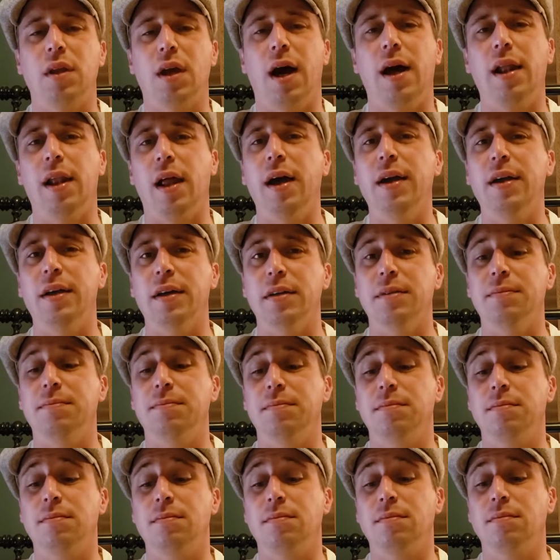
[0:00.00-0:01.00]
I like it.
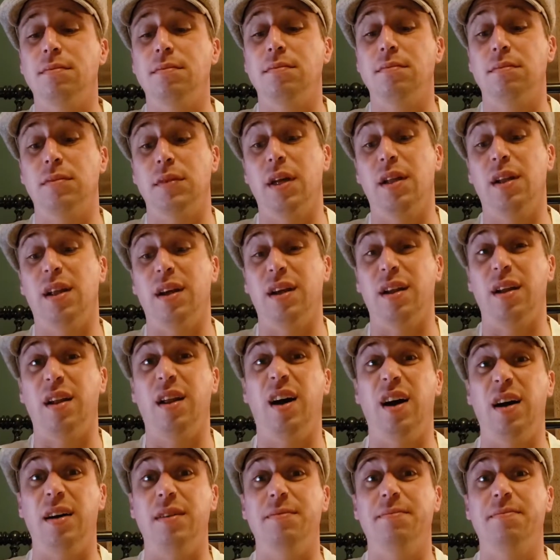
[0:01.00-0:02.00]
I like it a
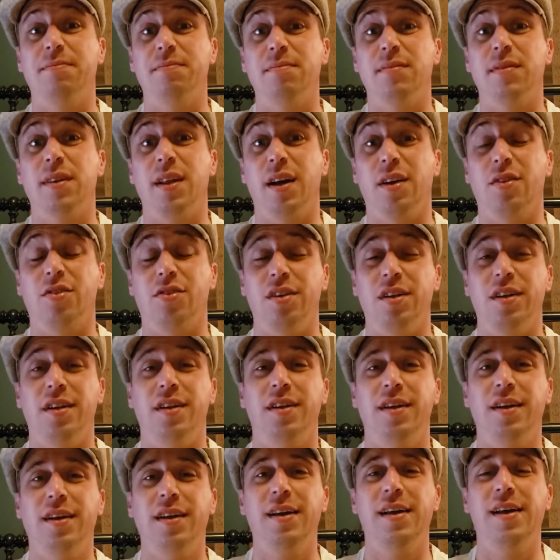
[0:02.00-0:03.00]
lot, actually.
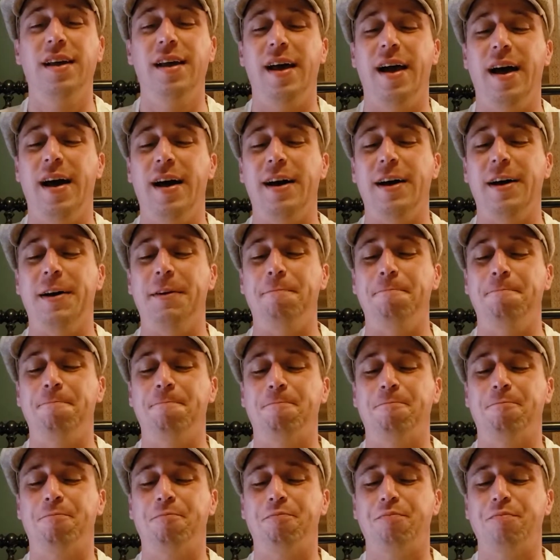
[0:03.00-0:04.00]
No,
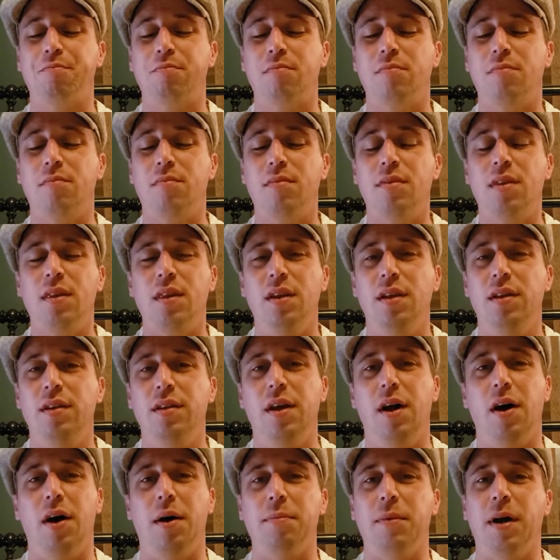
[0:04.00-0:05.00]

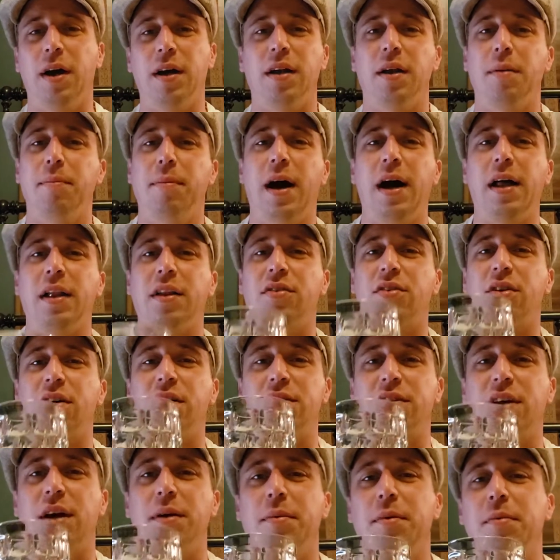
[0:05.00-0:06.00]
I'm not going to buy this all
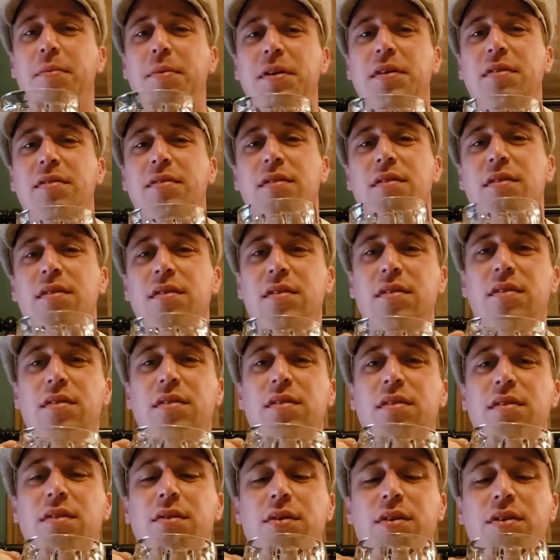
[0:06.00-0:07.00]
the time. It'd be
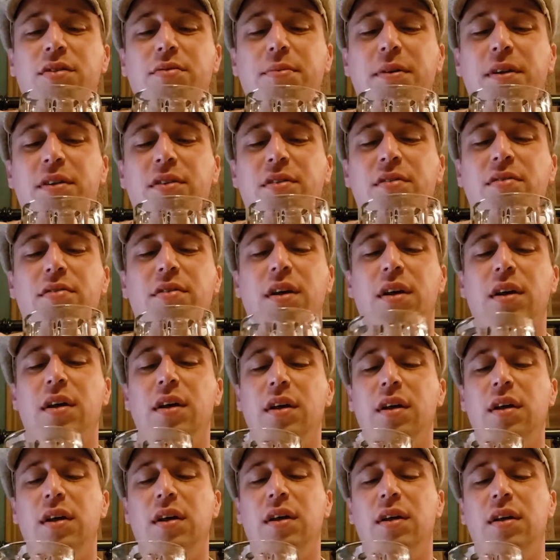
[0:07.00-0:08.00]
too expensive.
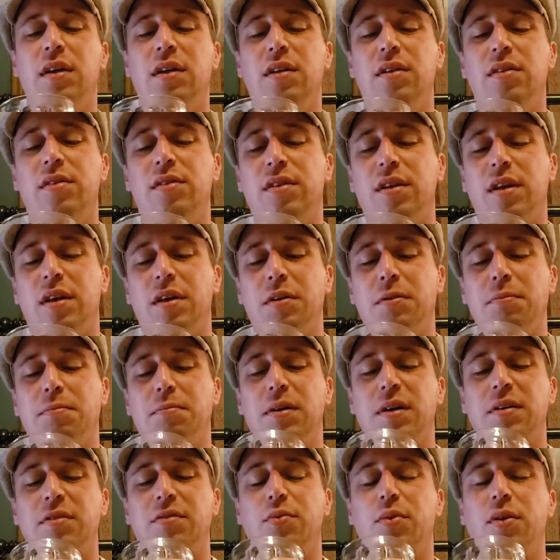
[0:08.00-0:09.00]
So,
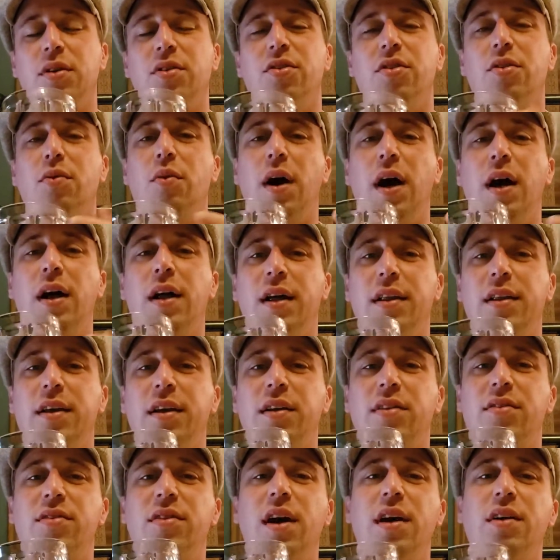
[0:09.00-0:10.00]
but once in a while, I think
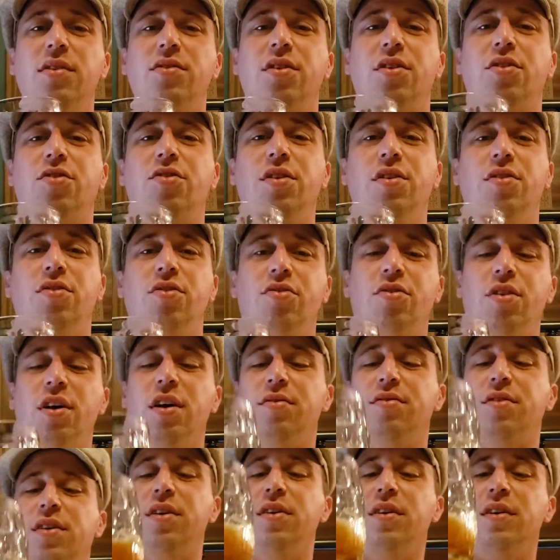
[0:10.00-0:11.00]
it's nice to treat
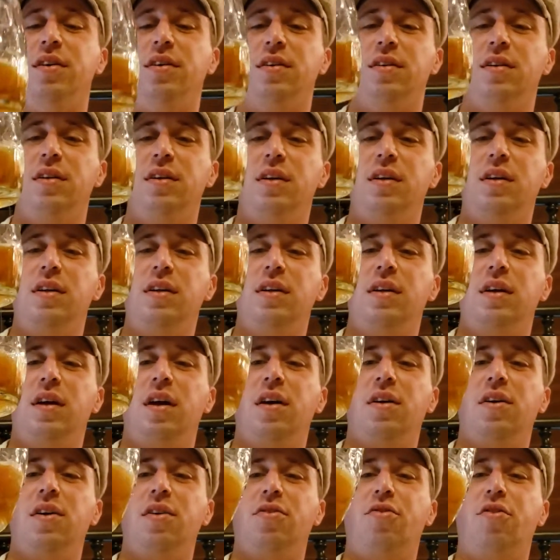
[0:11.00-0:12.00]
yourself to a
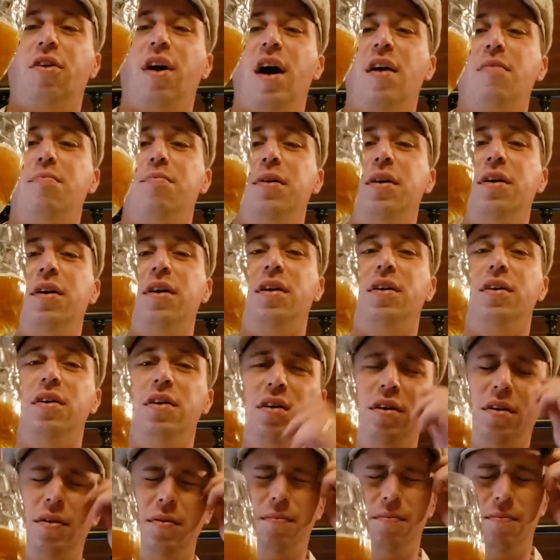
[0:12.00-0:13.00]
good craft beer, a
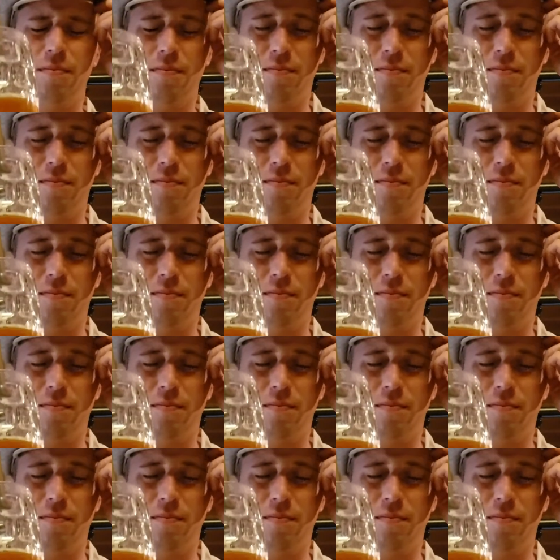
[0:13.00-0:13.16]
good,